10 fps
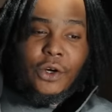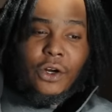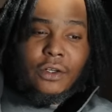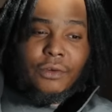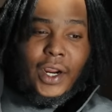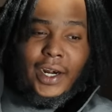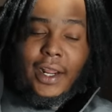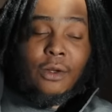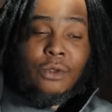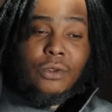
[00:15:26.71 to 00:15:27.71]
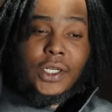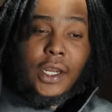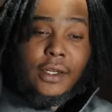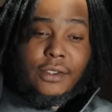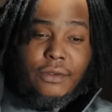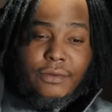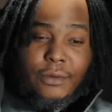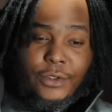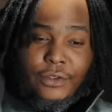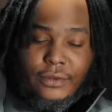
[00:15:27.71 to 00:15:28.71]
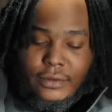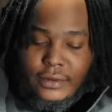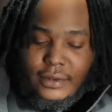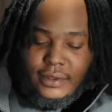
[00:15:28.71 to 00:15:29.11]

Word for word: calling it right now, new jazz. You feel me? Fuck with